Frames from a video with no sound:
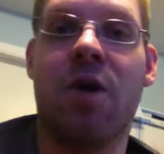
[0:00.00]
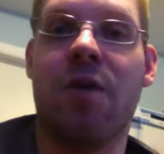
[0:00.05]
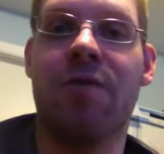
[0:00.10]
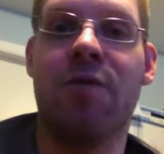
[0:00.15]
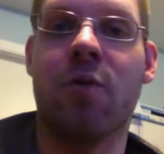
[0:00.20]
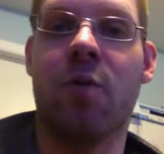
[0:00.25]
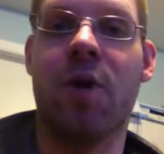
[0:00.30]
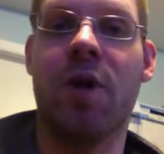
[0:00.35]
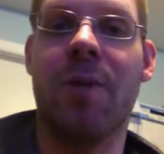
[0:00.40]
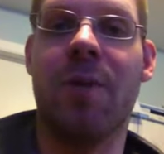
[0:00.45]
You don't
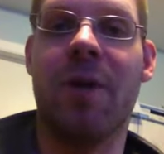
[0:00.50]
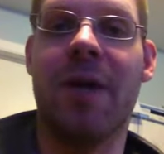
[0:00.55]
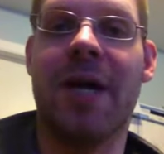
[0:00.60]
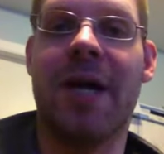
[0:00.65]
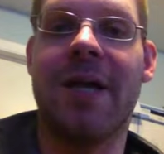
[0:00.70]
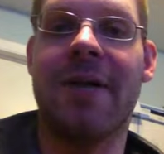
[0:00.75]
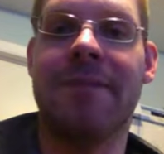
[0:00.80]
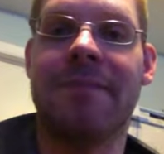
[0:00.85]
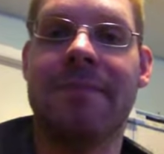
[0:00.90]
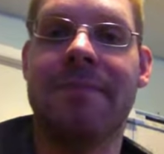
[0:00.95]
have to worry about
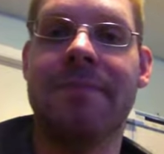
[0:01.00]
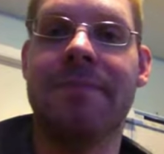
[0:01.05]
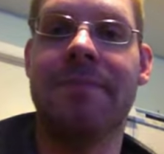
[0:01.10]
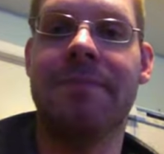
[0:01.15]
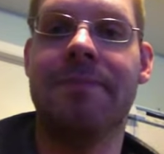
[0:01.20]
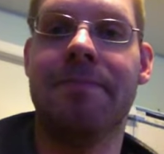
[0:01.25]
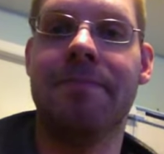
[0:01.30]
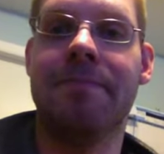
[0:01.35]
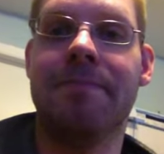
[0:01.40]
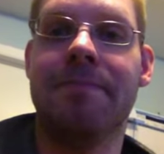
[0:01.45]
that.
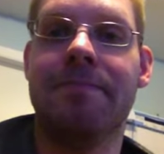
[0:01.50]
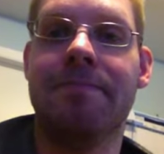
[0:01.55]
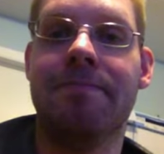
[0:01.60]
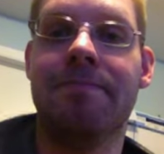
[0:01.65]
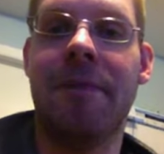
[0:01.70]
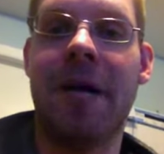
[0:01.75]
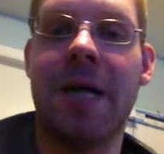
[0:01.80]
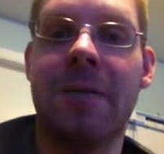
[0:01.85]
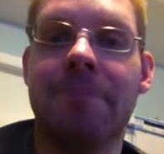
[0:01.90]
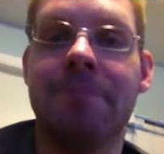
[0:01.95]

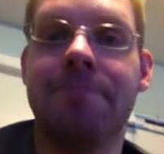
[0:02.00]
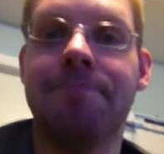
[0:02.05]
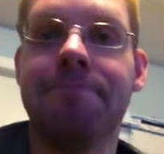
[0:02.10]
Bye.